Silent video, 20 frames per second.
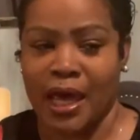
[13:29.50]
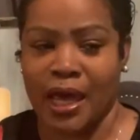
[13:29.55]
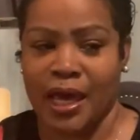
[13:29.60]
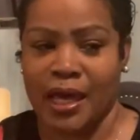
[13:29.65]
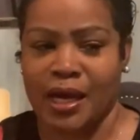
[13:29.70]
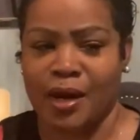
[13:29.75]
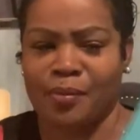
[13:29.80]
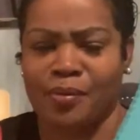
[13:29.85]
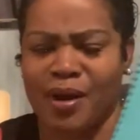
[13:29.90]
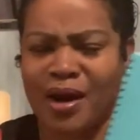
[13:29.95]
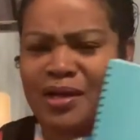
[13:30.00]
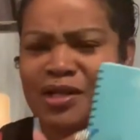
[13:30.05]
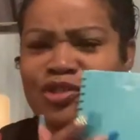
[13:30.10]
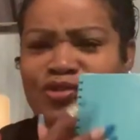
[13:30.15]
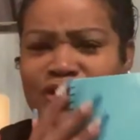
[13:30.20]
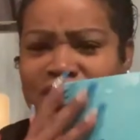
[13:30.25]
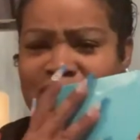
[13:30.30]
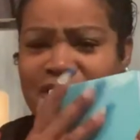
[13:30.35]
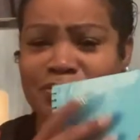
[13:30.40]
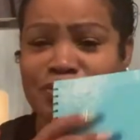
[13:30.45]
And I probably
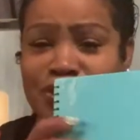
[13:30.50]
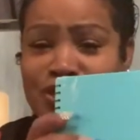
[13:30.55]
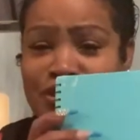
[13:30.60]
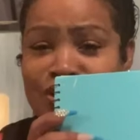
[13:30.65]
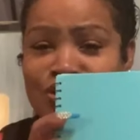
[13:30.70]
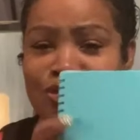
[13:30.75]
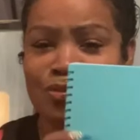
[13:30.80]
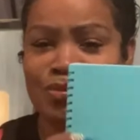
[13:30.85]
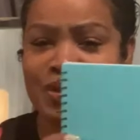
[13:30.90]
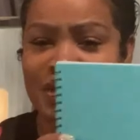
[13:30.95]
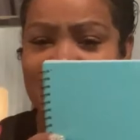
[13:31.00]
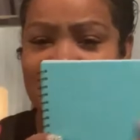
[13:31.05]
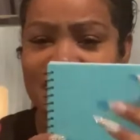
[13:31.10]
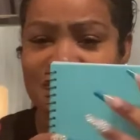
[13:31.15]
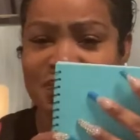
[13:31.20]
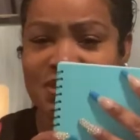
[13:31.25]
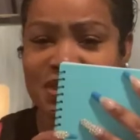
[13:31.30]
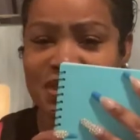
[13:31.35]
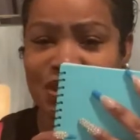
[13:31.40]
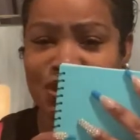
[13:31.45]
dress up just a little bit, get some
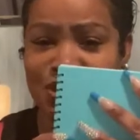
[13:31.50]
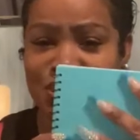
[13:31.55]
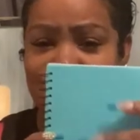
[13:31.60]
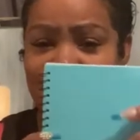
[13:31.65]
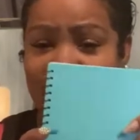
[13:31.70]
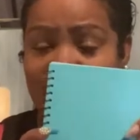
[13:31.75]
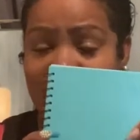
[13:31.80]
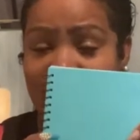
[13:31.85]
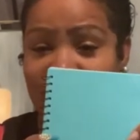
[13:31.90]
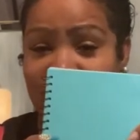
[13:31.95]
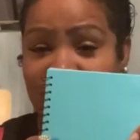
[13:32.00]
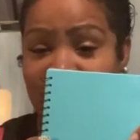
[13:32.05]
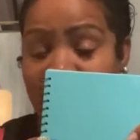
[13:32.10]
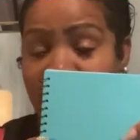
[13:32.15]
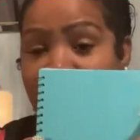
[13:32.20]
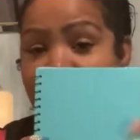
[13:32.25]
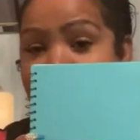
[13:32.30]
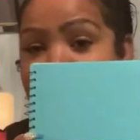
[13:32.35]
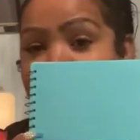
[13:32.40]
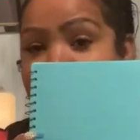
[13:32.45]
stickers or whatever,
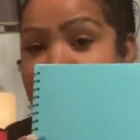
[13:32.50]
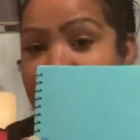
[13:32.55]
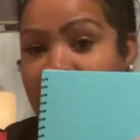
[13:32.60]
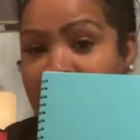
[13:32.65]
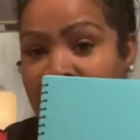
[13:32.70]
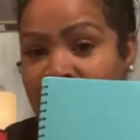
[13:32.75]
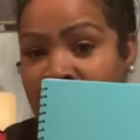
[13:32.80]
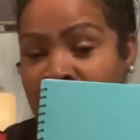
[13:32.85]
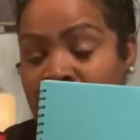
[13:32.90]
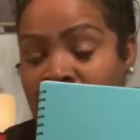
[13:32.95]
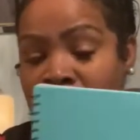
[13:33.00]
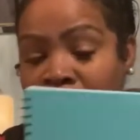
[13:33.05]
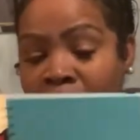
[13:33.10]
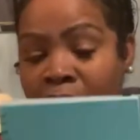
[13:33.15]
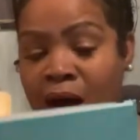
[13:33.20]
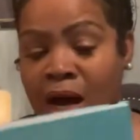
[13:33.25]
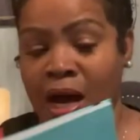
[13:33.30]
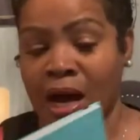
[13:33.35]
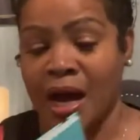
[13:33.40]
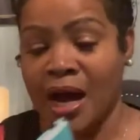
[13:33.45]
but
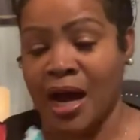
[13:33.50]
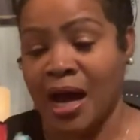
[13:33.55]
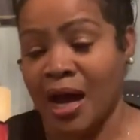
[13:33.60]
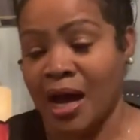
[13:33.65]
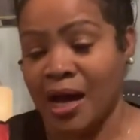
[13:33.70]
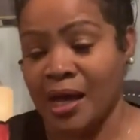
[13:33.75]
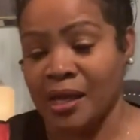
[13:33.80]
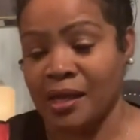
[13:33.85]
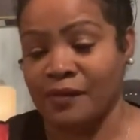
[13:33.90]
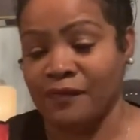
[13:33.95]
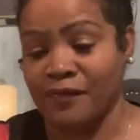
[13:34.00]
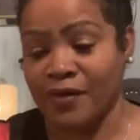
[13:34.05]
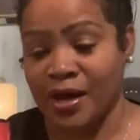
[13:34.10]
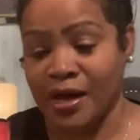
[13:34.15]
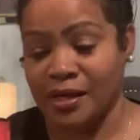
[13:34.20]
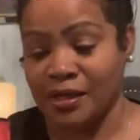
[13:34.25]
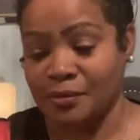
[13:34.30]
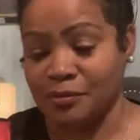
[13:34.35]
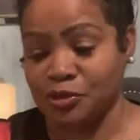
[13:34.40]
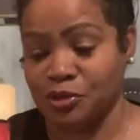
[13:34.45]
I
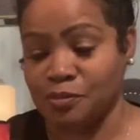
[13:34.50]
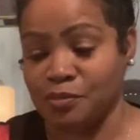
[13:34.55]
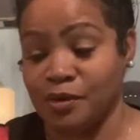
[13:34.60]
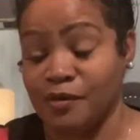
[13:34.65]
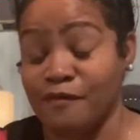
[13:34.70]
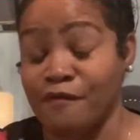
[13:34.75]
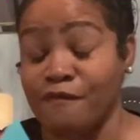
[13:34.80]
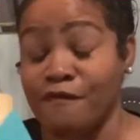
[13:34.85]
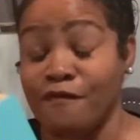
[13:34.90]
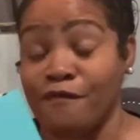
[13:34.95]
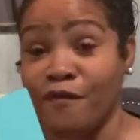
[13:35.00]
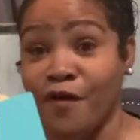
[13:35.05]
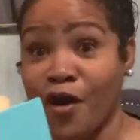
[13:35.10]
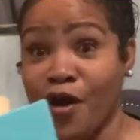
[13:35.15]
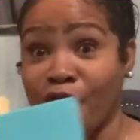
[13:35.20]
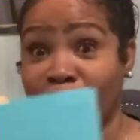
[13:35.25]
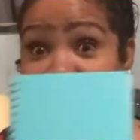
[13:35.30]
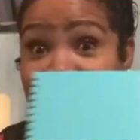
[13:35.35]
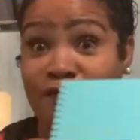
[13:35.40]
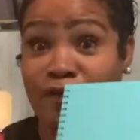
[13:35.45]
find them to be
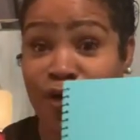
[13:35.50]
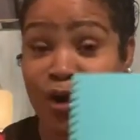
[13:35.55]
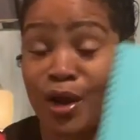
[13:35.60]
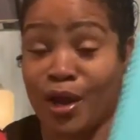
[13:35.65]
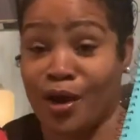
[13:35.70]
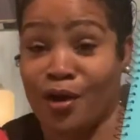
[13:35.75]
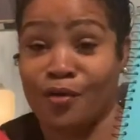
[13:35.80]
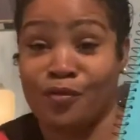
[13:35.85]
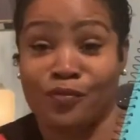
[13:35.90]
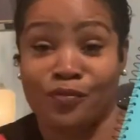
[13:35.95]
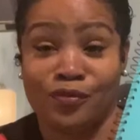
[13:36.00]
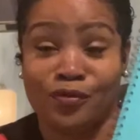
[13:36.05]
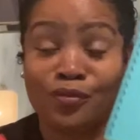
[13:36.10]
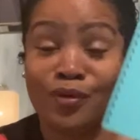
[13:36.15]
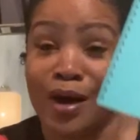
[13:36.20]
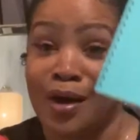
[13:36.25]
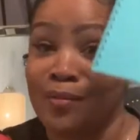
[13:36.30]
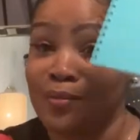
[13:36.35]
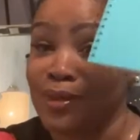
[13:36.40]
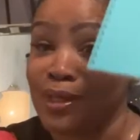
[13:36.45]
very, very helpful.
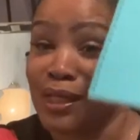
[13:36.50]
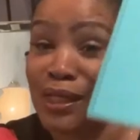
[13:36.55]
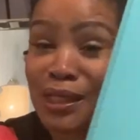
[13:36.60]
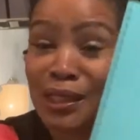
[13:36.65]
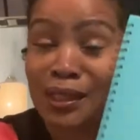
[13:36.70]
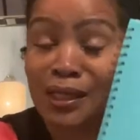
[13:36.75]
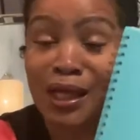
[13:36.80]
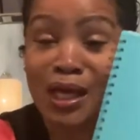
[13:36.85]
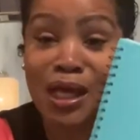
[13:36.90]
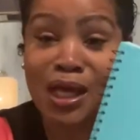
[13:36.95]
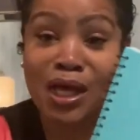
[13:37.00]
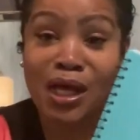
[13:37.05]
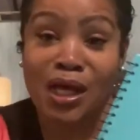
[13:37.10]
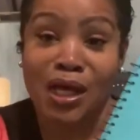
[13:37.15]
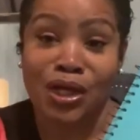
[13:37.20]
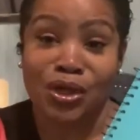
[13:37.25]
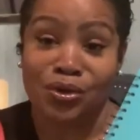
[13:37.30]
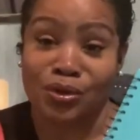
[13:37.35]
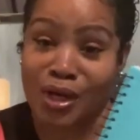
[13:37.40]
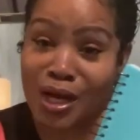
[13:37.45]
I mean,
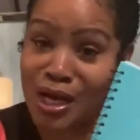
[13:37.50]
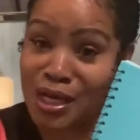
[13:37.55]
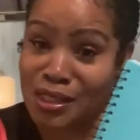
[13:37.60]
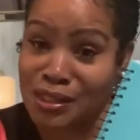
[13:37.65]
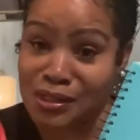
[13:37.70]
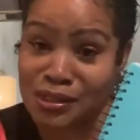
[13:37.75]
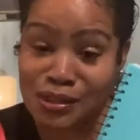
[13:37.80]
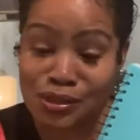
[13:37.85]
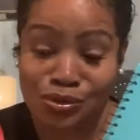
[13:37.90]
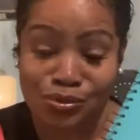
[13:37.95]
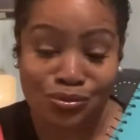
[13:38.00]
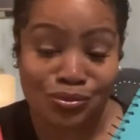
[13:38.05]
you guys,